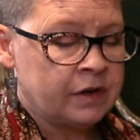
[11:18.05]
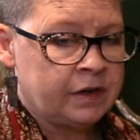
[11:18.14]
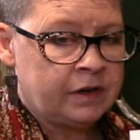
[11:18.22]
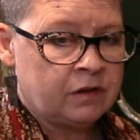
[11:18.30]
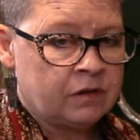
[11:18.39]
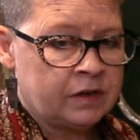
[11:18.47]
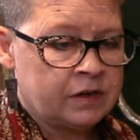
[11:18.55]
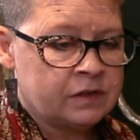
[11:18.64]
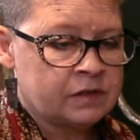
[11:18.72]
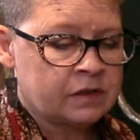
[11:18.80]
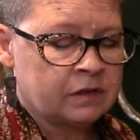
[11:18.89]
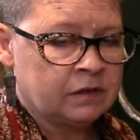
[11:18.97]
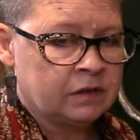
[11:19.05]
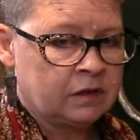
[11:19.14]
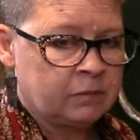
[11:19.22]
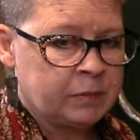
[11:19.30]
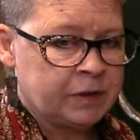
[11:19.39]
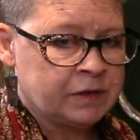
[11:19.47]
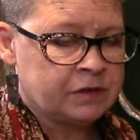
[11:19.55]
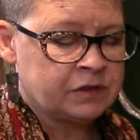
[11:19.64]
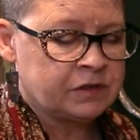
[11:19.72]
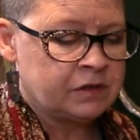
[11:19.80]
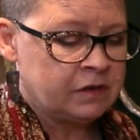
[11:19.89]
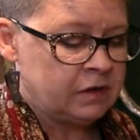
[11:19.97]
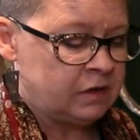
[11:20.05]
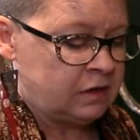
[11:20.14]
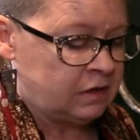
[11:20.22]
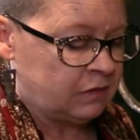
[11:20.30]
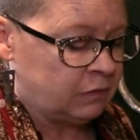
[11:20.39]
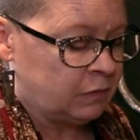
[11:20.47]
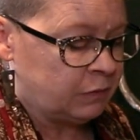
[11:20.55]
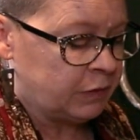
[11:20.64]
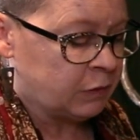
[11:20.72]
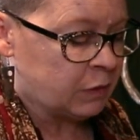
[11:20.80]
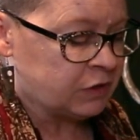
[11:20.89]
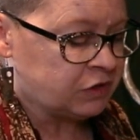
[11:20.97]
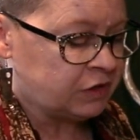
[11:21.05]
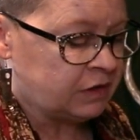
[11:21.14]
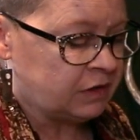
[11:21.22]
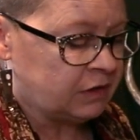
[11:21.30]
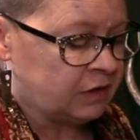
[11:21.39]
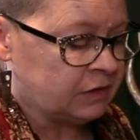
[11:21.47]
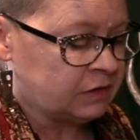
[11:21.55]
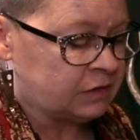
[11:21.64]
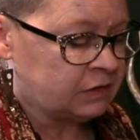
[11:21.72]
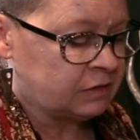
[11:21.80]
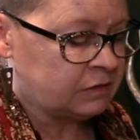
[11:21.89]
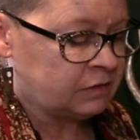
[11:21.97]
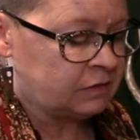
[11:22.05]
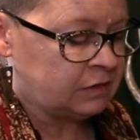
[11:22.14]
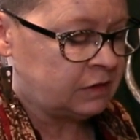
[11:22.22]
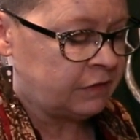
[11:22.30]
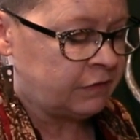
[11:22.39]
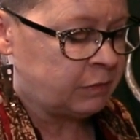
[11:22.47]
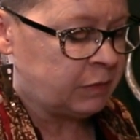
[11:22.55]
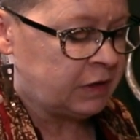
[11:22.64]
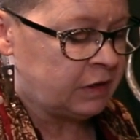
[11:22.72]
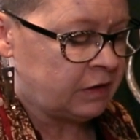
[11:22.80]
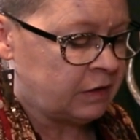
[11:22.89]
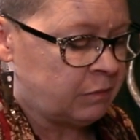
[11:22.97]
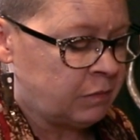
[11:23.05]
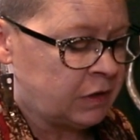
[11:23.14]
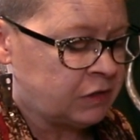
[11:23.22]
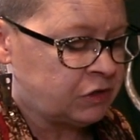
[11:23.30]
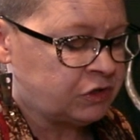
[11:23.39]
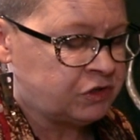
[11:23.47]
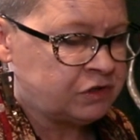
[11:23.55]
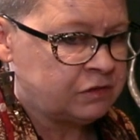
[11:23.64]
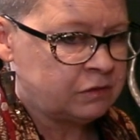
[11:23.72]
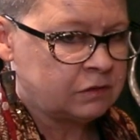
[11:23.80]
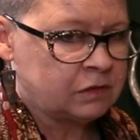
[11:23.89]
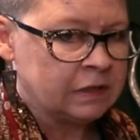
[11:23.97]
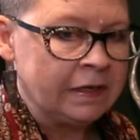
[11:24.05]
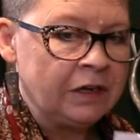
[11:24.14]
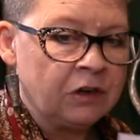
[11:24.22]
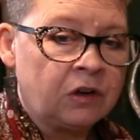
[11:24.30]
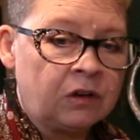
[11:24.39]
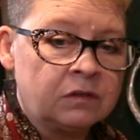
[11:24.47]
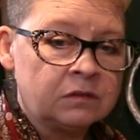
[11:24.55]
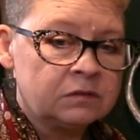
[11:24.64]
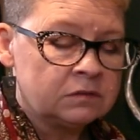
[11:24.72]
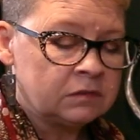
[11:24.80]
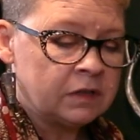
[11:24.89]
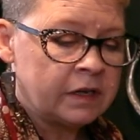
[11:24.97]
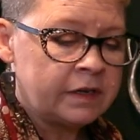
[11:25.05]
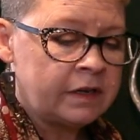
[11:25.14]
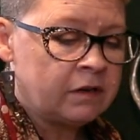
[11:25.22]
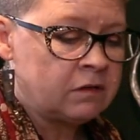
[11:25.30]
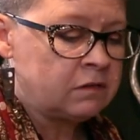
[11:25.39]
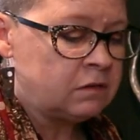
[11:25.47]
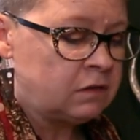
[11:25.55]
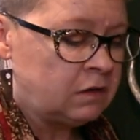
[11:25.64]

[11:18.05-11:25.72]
anneal is a little bit, when we quench it, it's giving me a much cleaner anneal